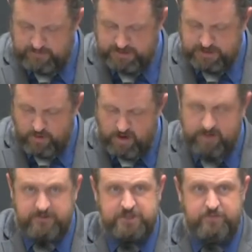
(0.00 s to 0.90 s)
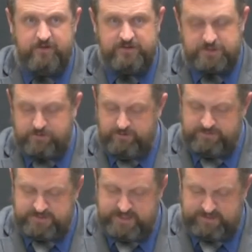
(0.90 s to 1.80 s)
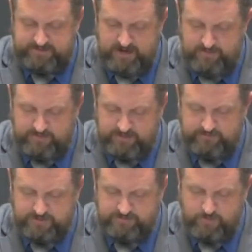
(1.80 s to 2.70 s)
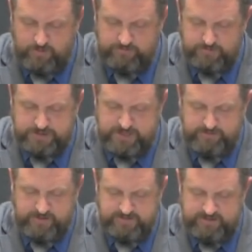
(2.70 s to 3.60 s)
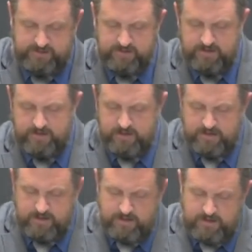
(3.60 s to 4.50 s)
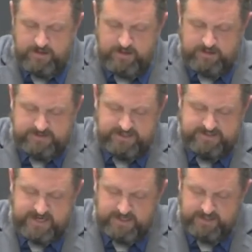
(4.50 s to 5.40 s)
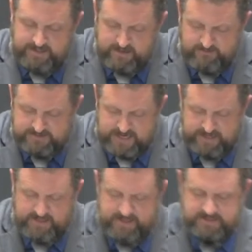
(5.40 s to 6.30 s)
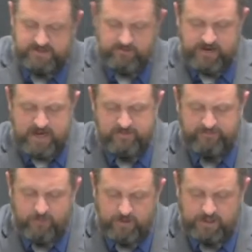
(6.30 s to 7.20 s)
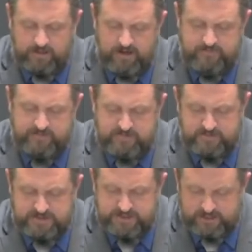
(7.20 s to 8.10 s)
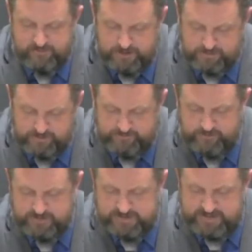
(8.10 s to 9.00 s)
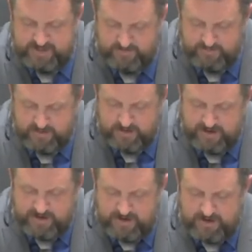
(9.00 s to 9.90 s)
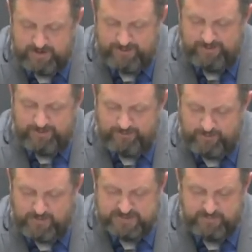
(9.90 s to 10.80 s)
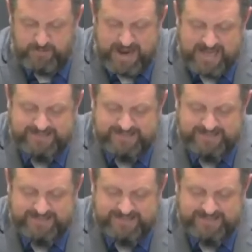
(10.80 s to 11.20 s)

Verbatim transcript: Let's go on. Let's just move on to the story for the sake of time. Look at verse 4 of Luke chapter 19. It says Zacchaeus, of Zacchaeus, and he ran before and climbed up into a sycamore tree for to see him, for he was to pass